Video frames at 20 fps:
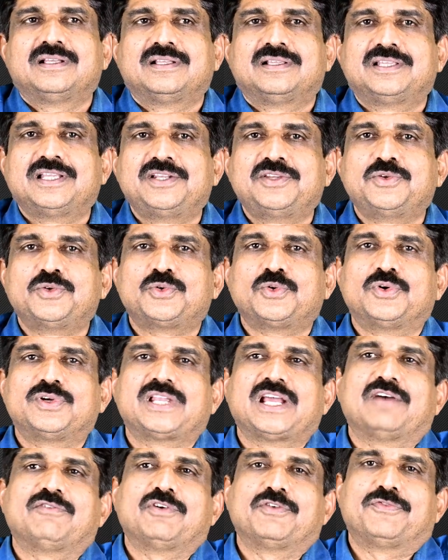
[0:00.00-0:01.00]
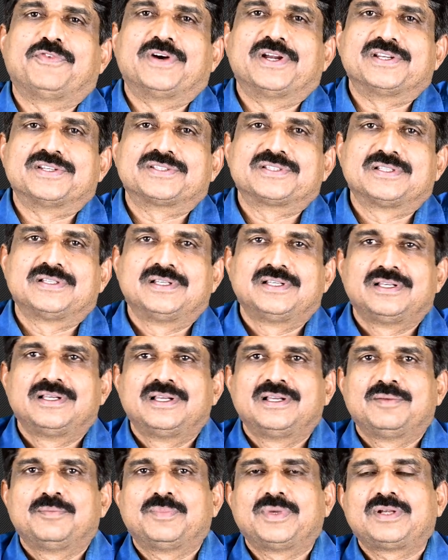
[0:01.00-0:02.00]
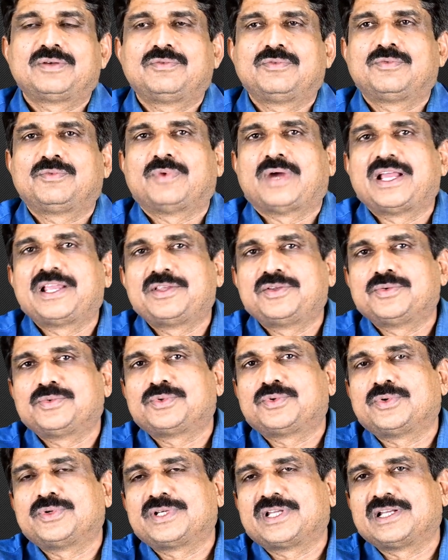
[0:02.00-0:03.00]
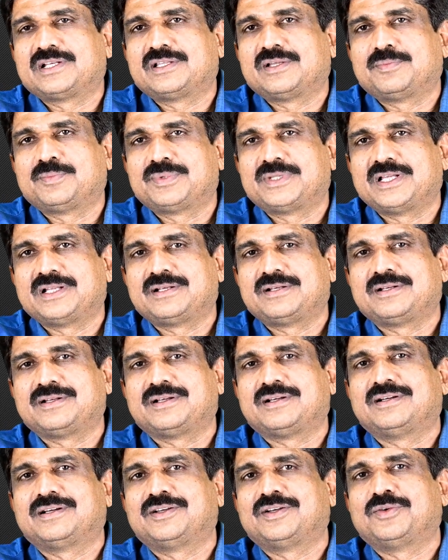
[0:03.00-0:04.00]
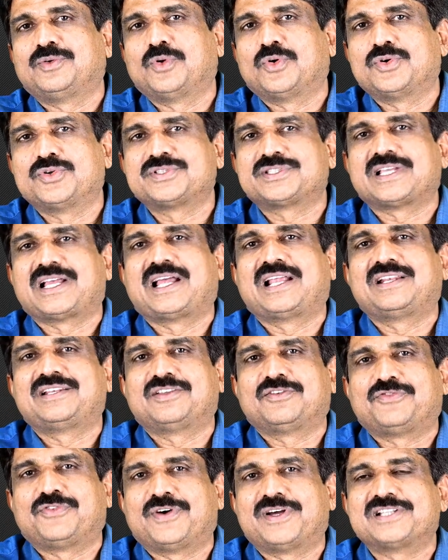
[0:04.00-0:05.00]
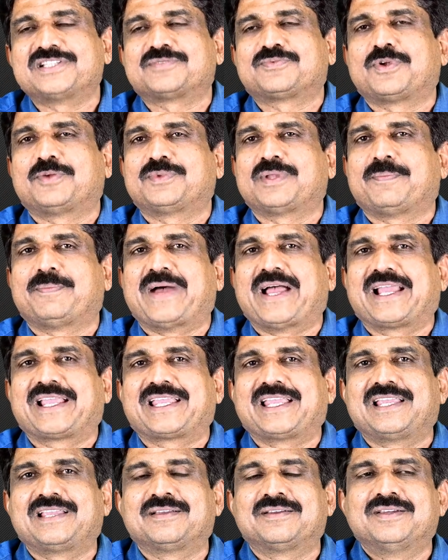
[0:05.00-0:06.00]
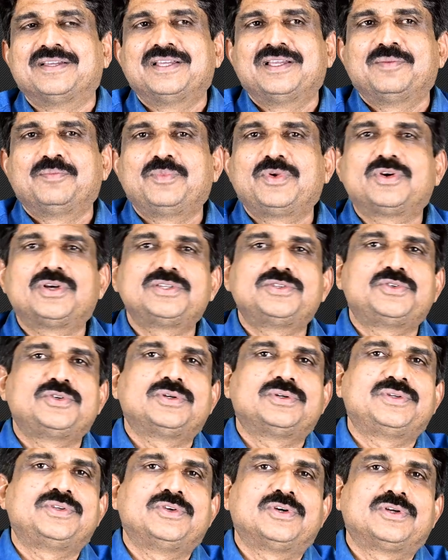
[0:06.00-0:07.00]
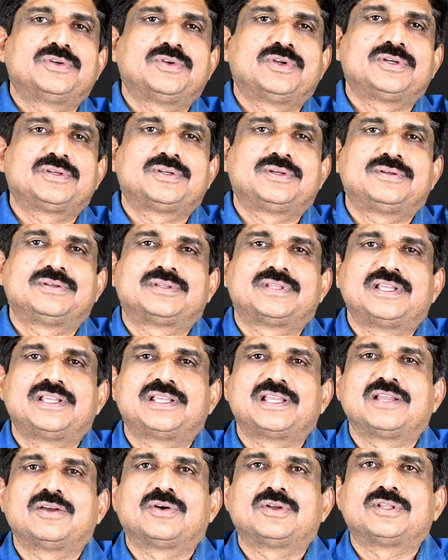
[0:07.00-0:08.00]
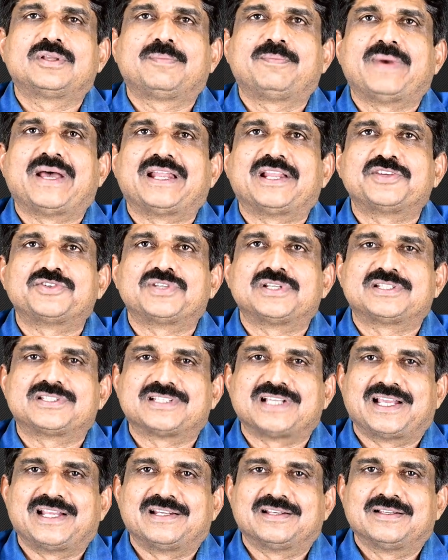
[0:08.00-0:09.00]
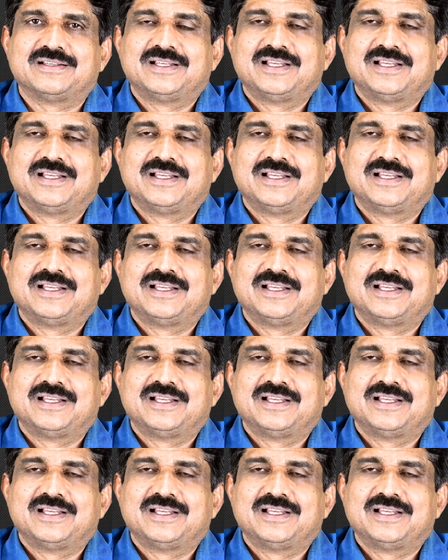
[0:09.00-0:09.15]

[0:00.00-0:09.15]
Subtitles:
then you don't have a funds. But why you don't get the loans and the funds from the banking? Because you're not thinking on the balance sheet side.